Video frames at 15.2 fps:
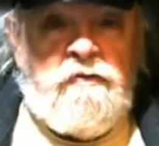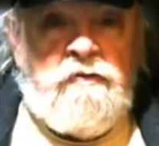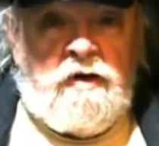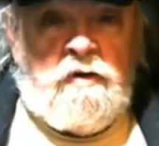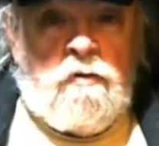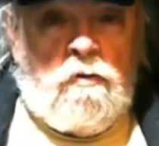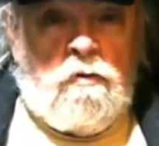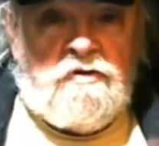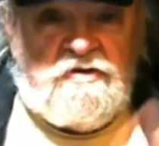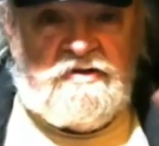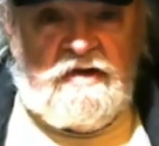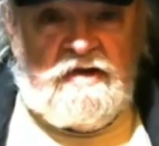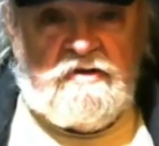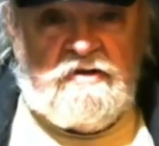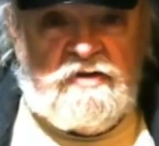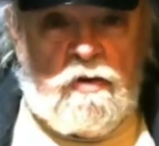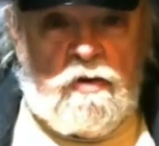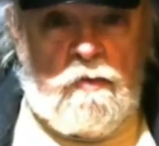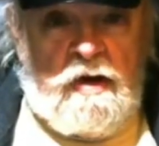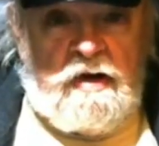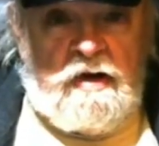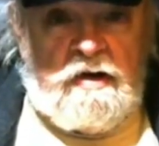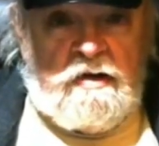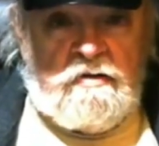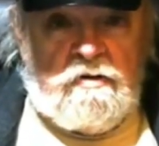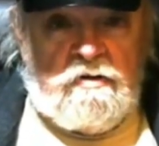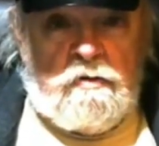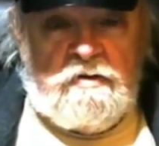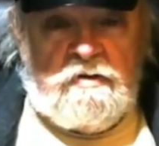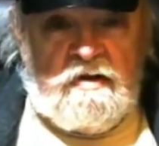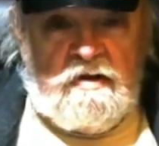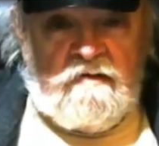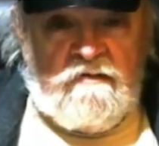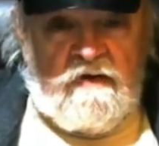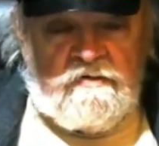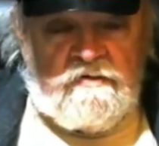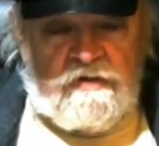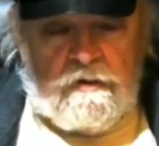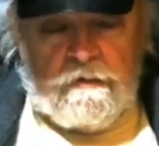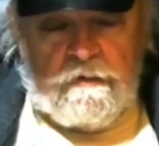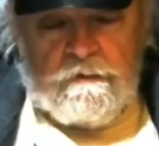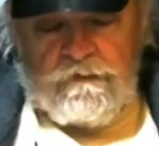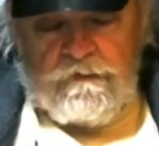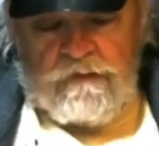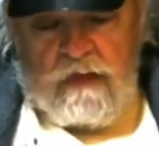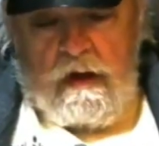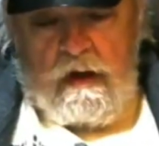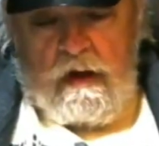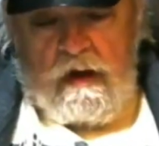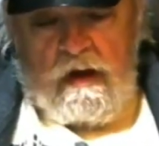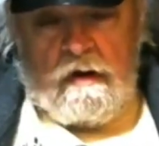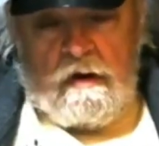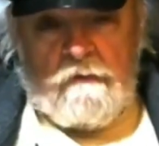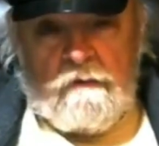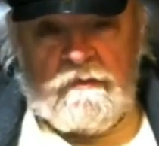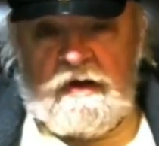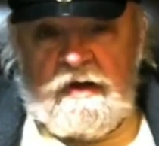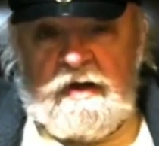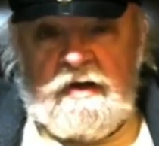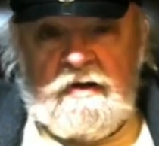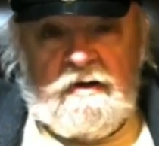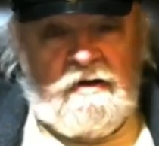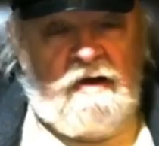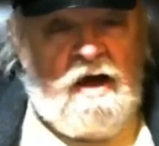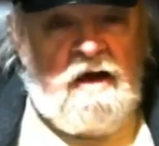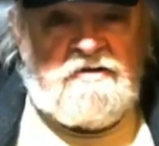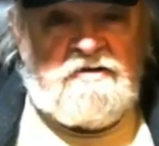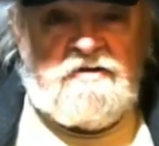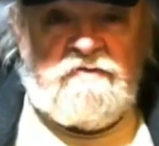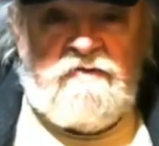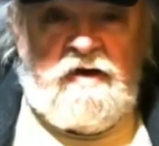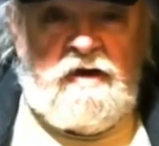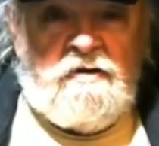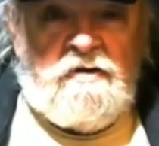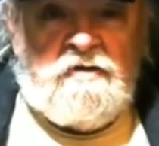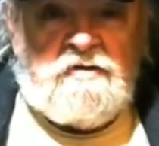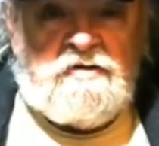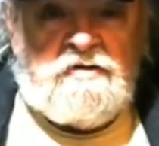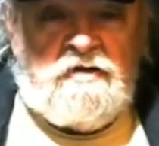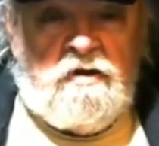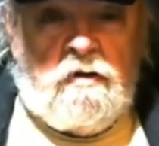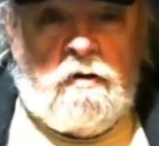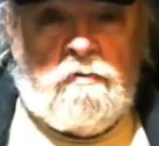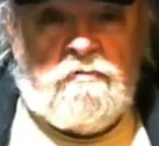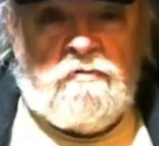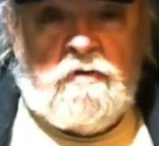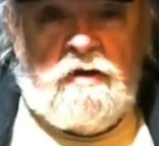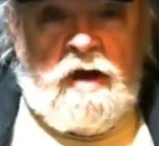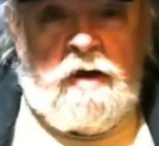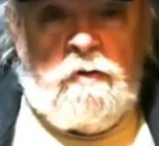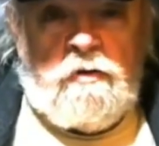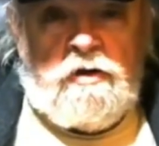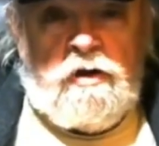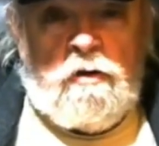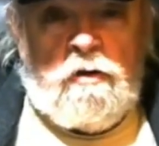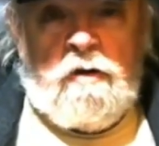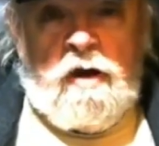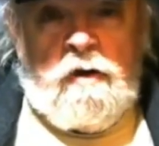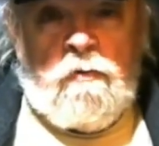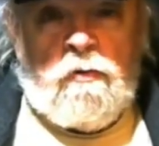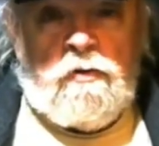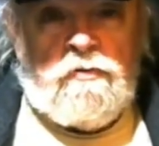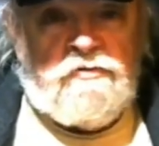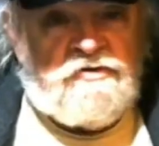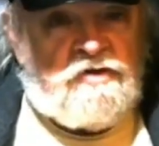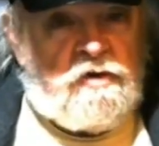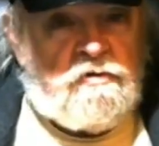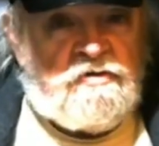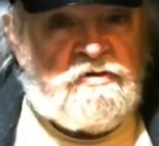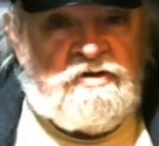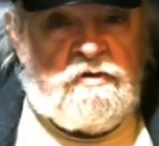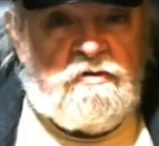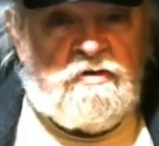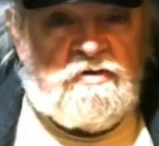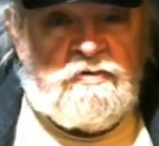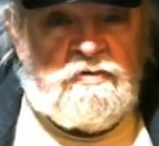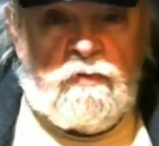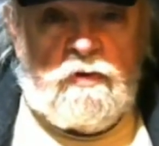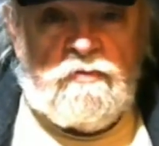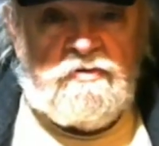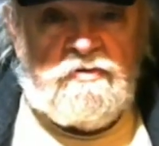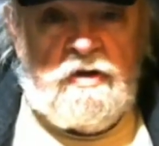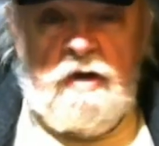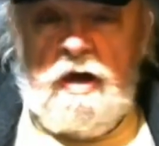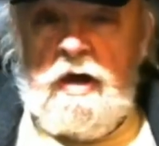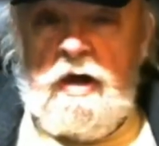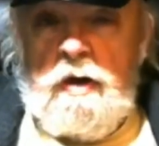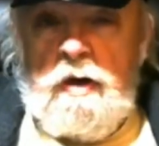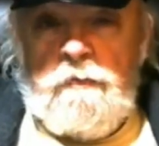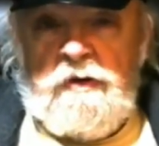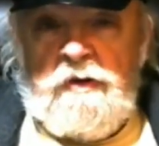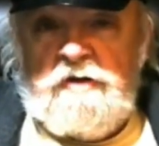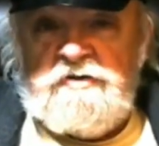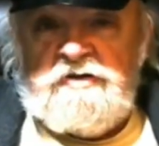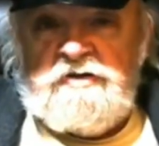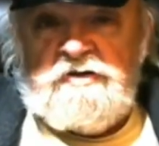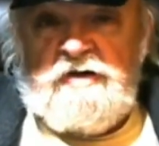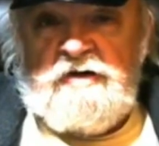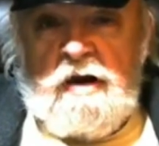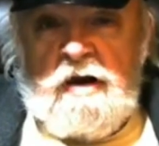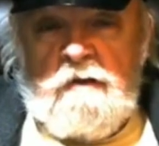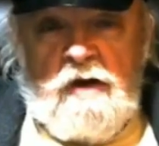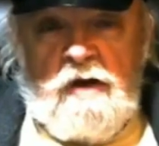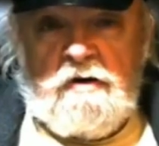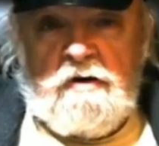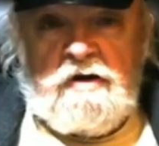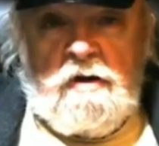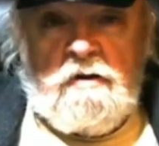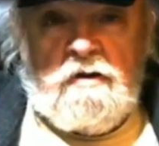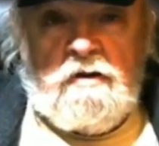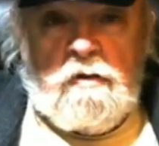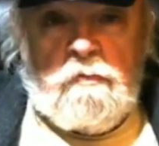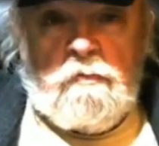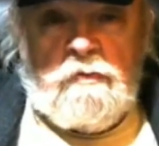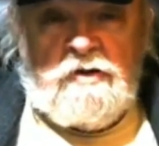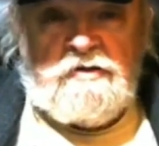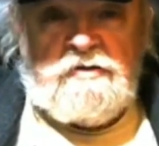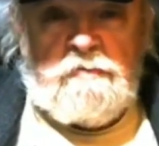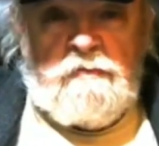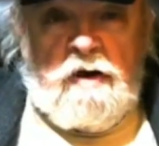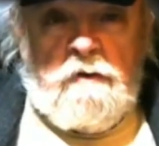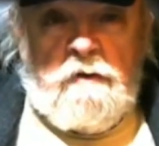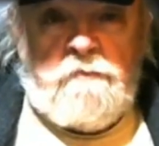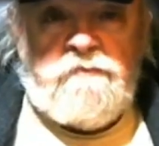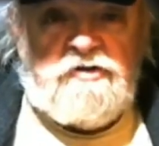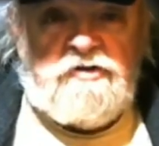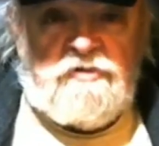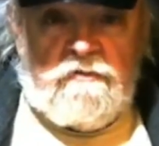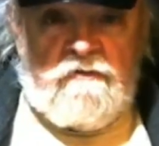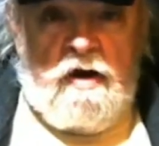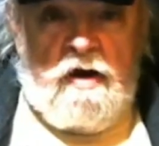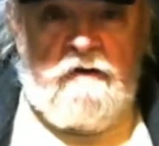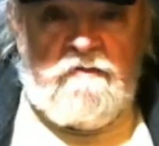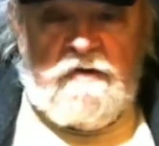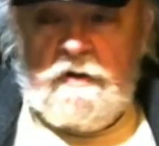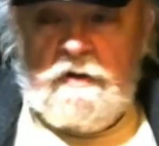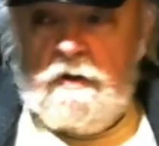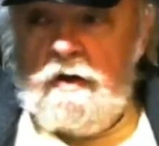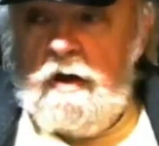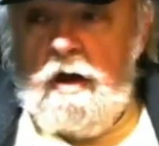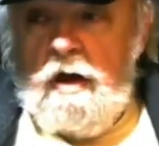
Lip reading: They can only say so many during the adventure. They get lots of healings, cure light wounds, cure serious wounds, because it's not about killing them, it's about surviving.